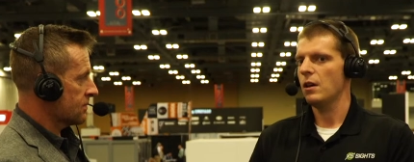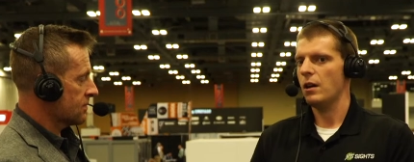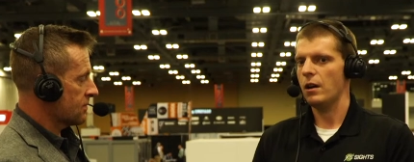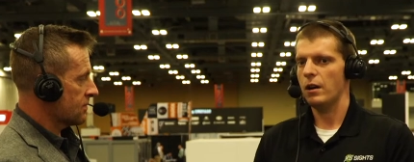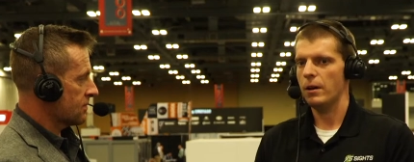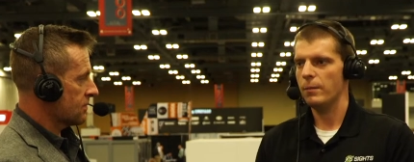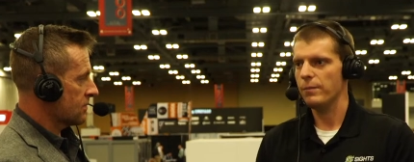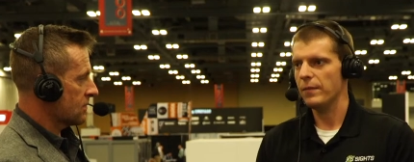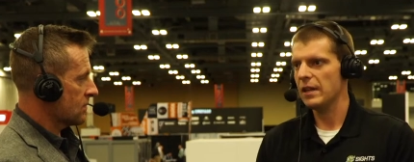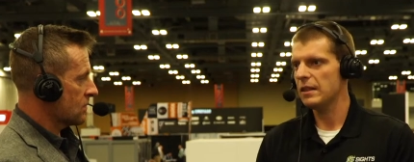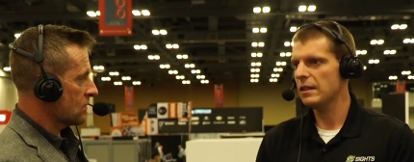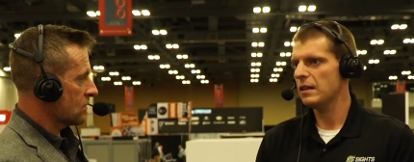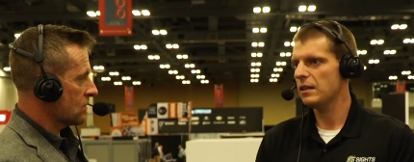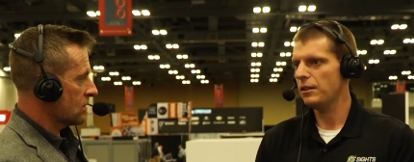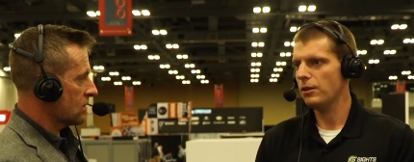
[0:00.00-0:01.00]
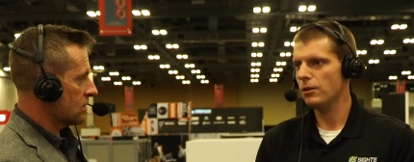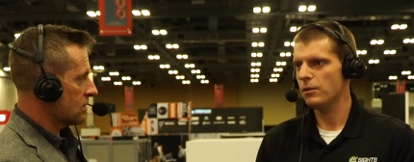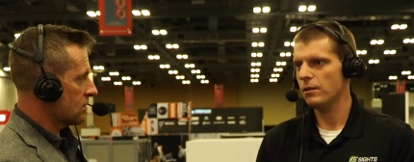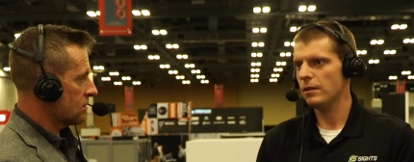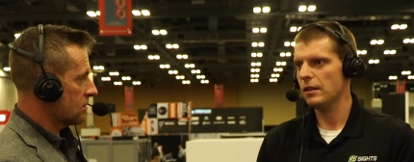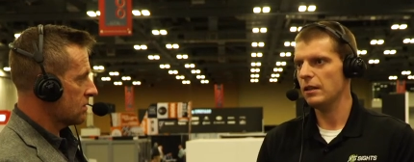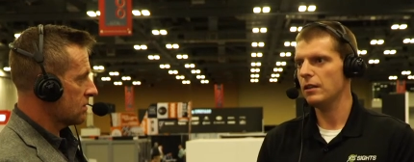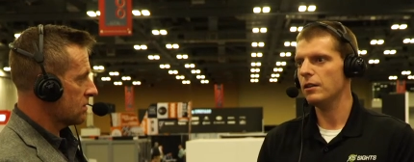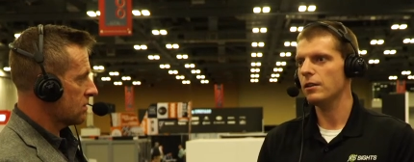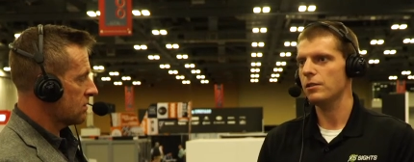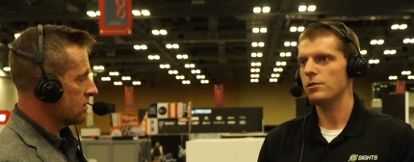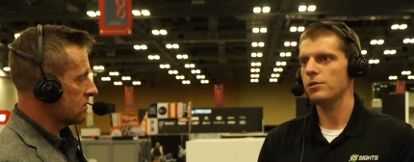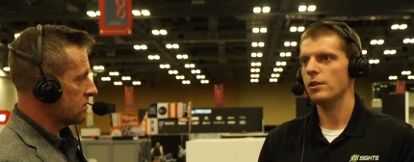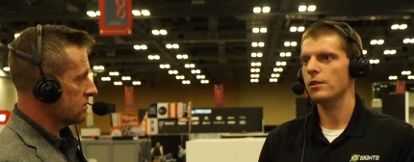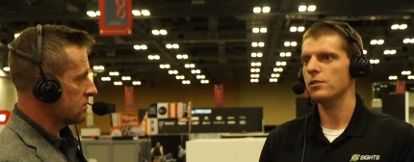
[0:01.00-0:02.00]
Speaker 1: And then, you know, in
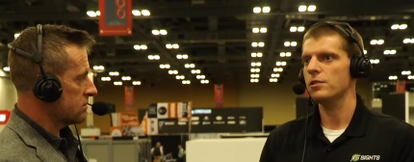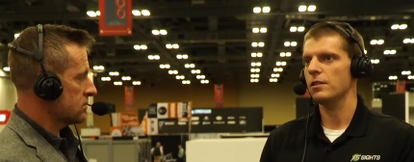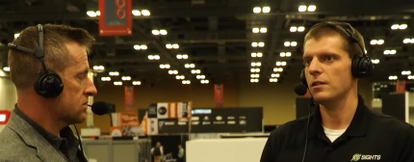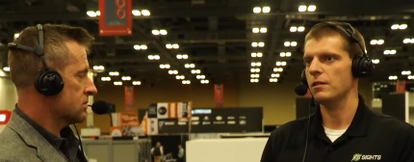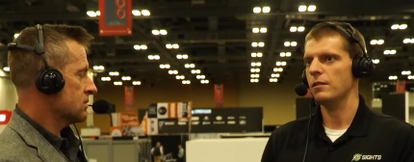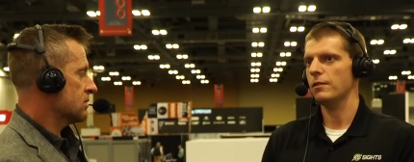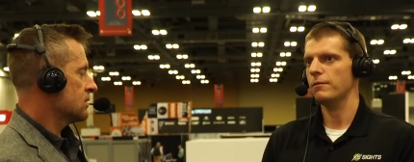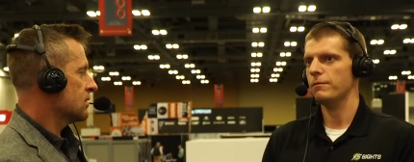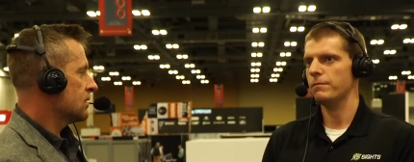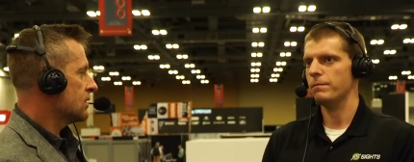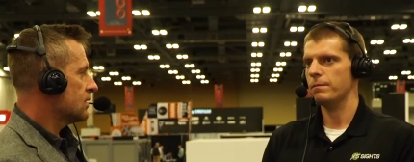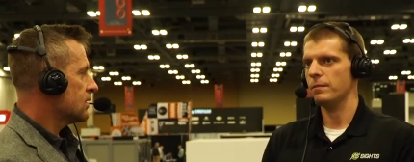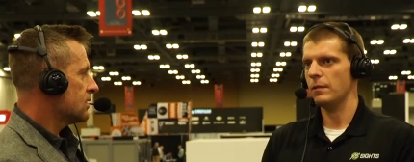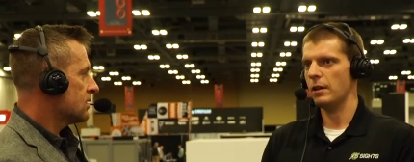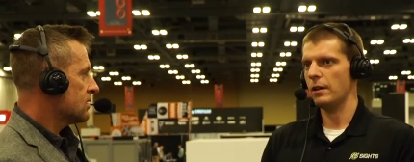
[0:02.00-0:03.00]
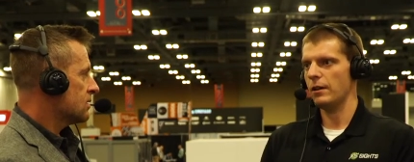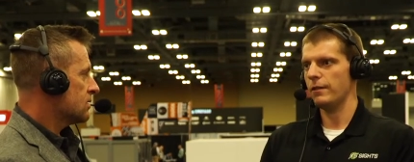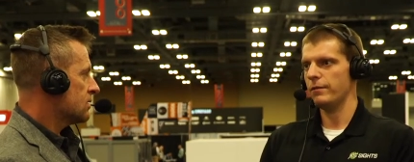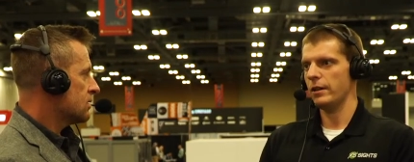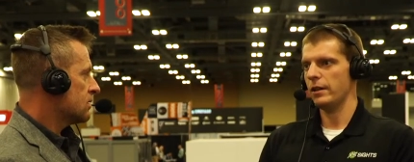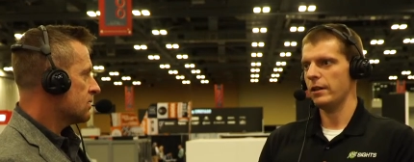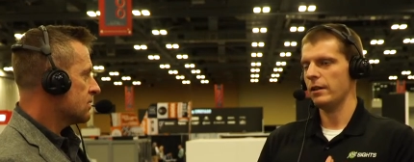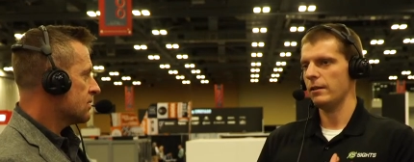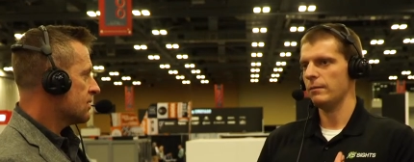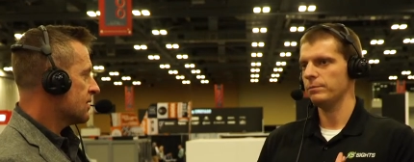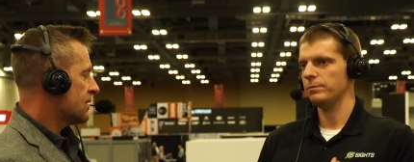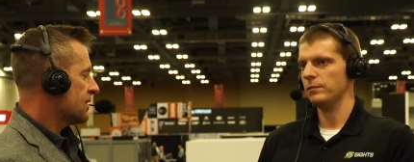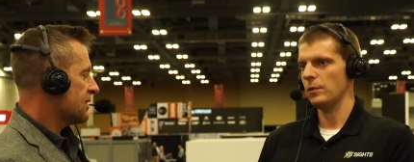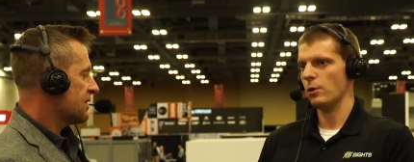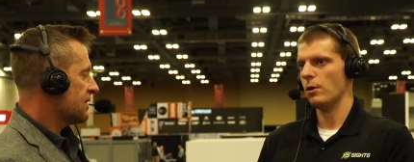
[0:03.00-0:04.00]
conjunction of you
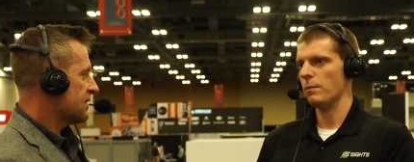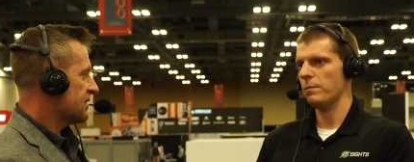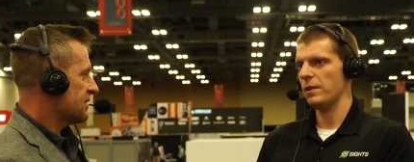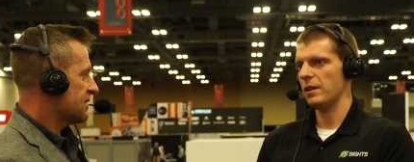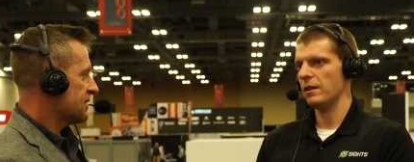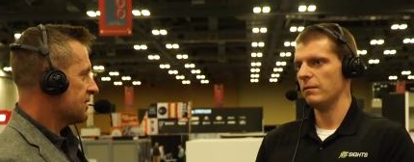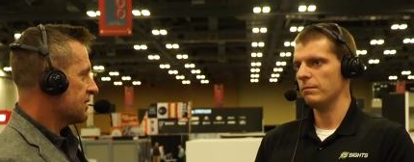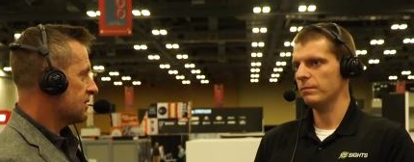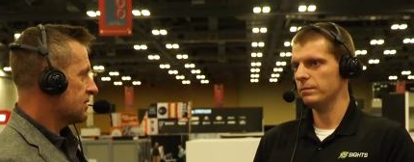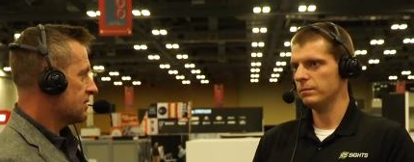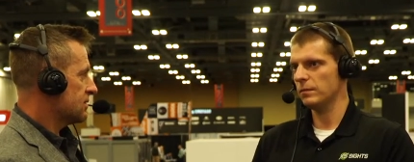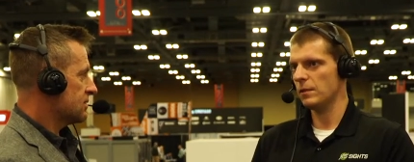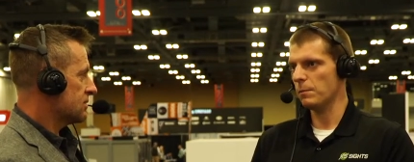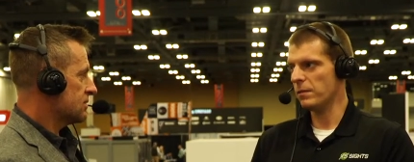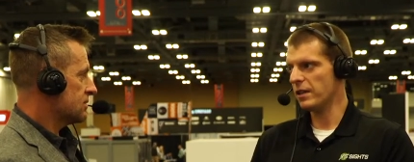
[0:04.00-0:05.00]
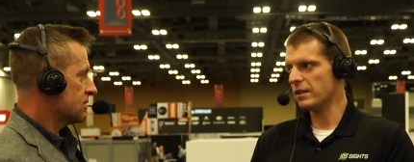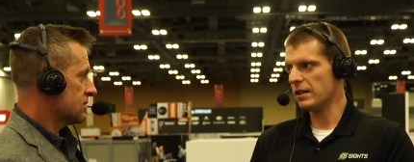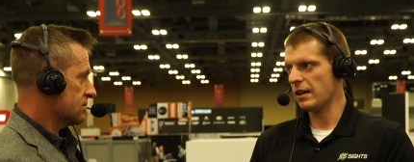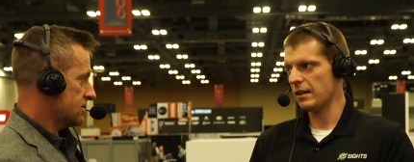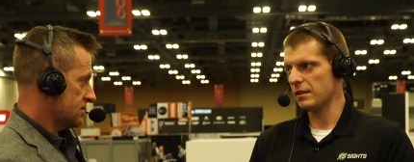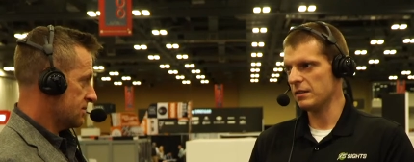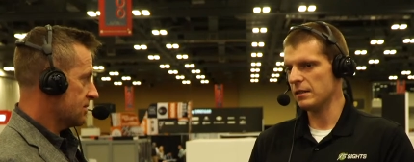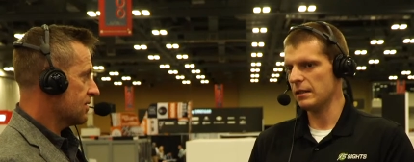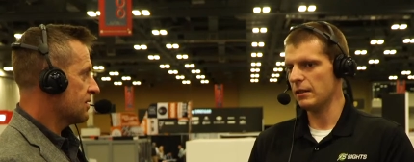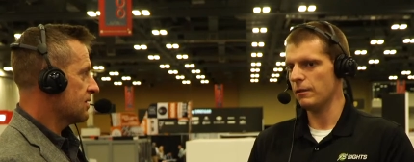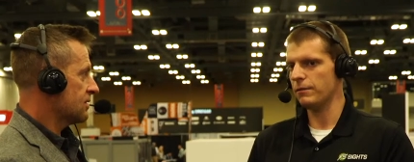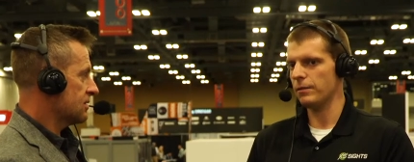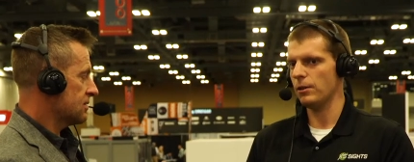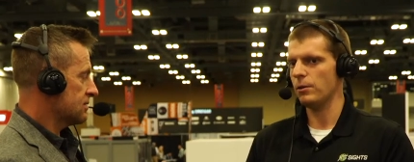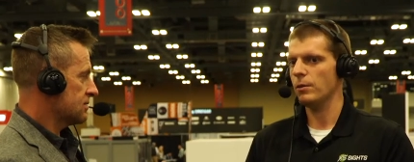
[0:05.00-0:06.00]
know, the big dot
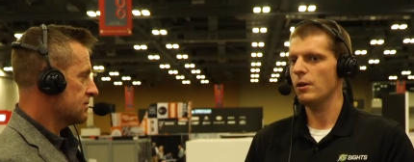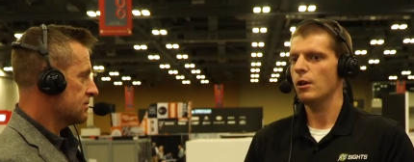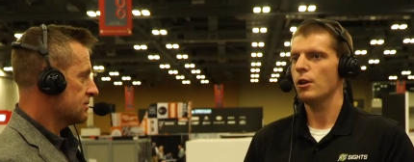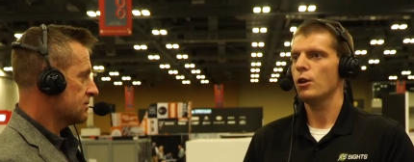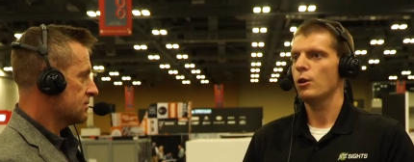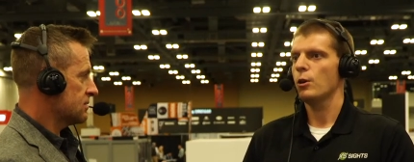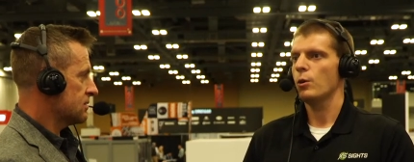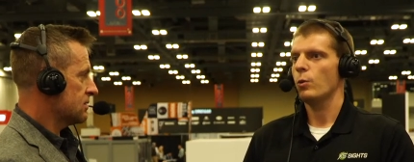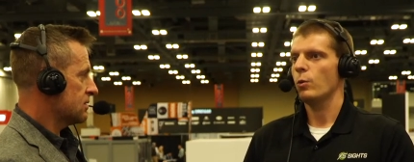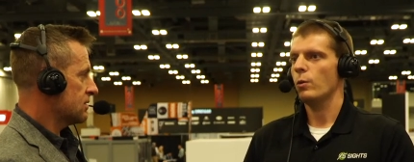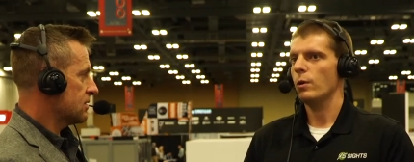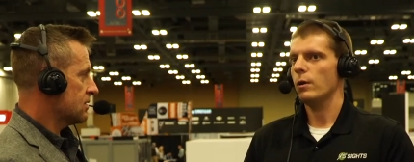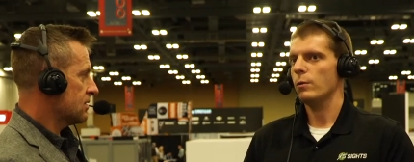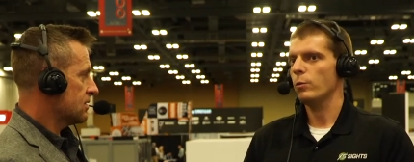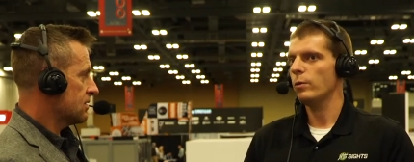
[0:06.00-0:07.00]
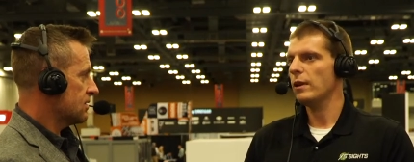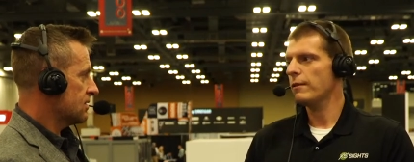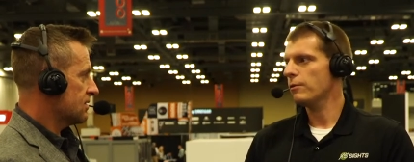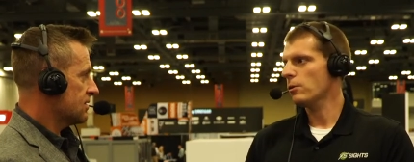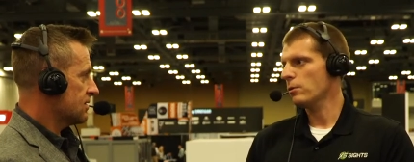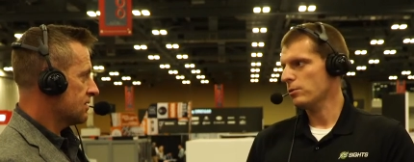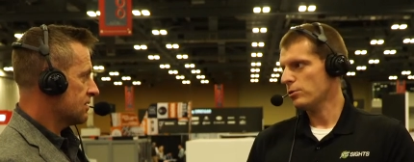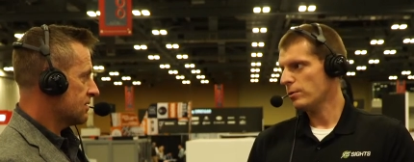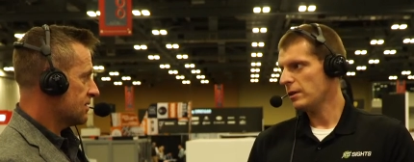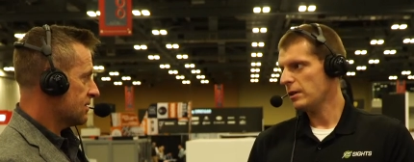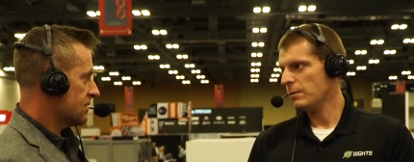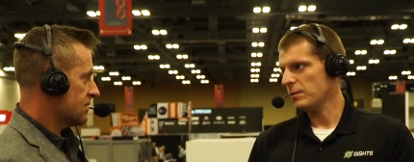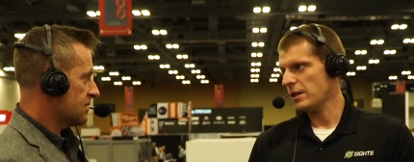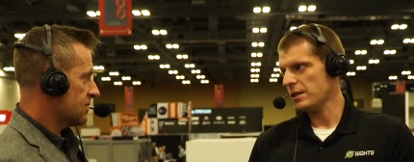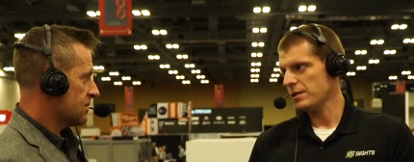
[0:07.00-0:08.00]
itself, you know, we have our own
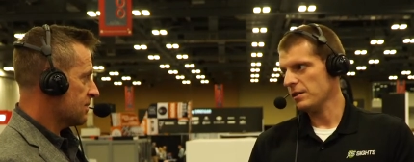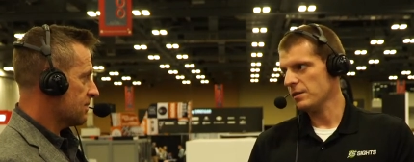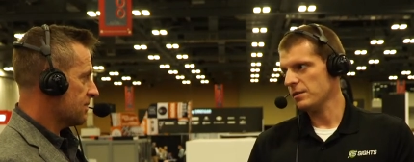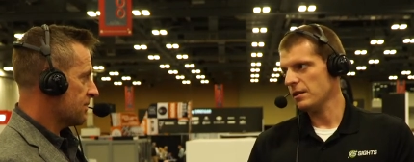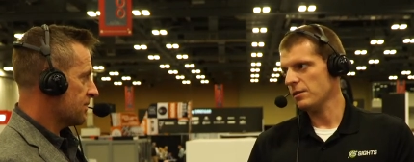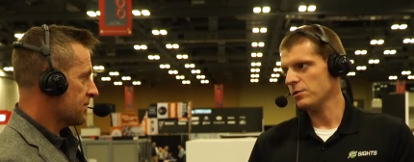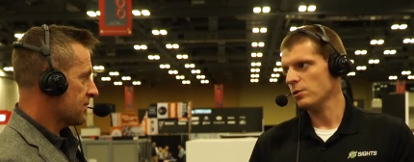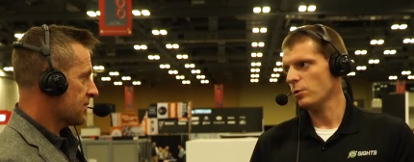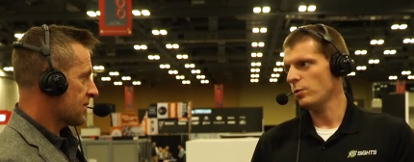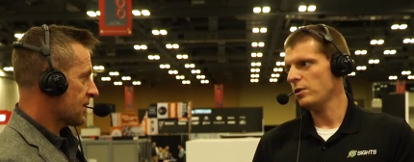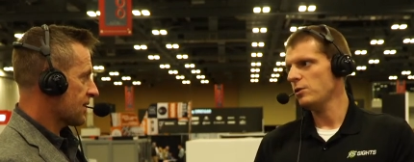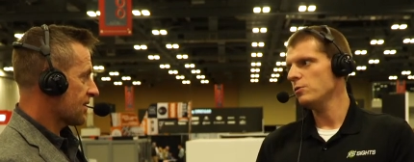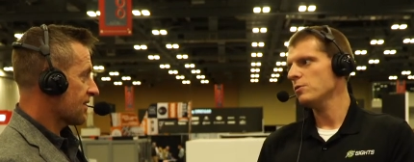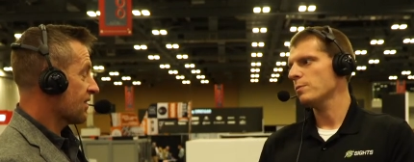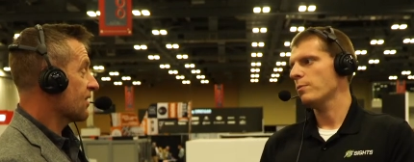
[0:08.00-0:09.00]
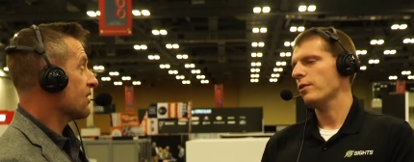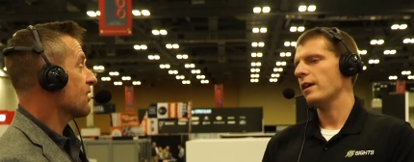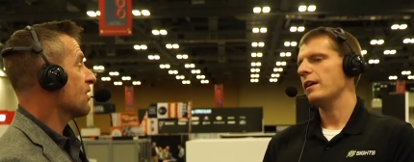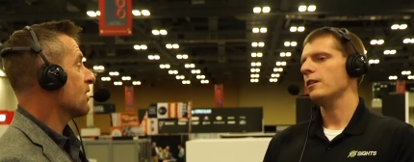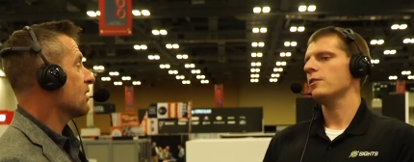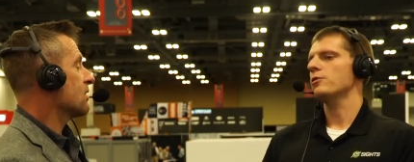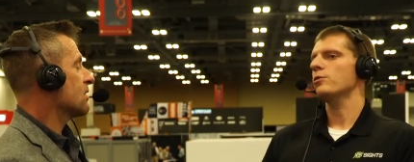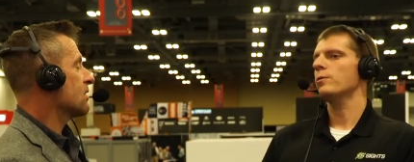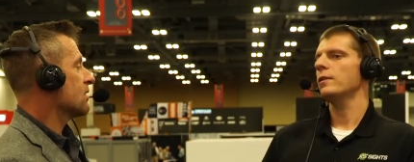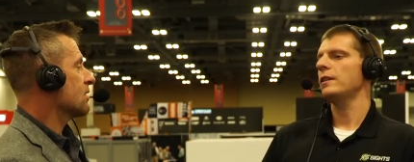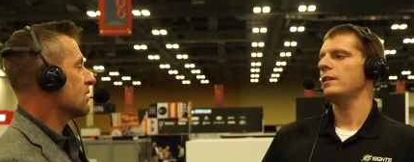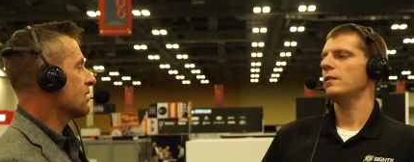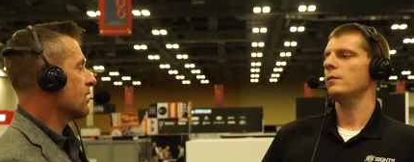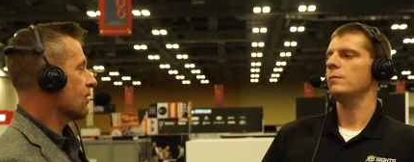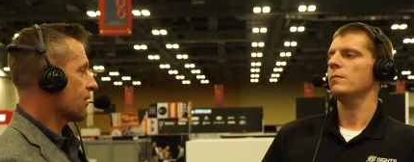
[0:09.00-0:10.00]
tritium license now, so we use brighter
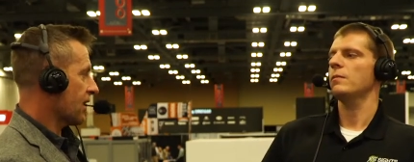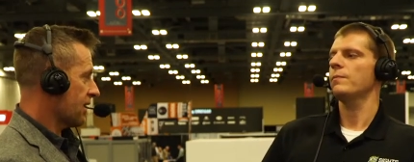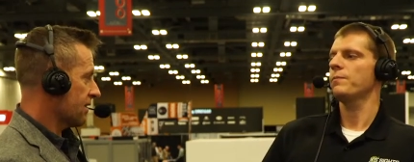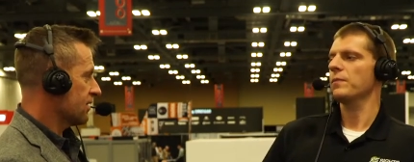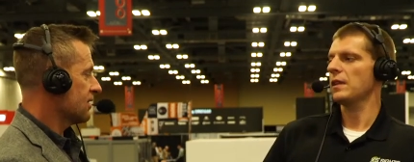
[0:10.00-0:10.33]
tritium